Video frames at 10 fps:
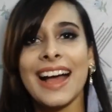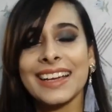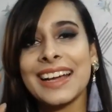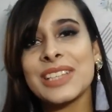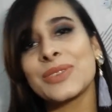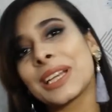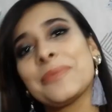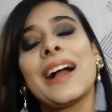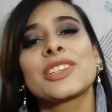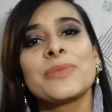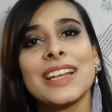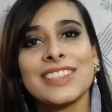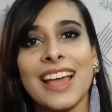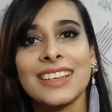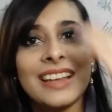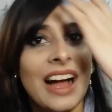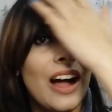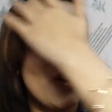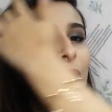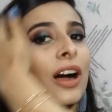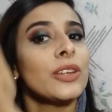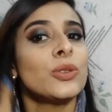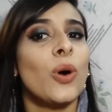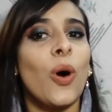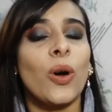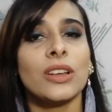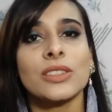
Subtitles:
Hi guys, welcome back to my channel. How are you all?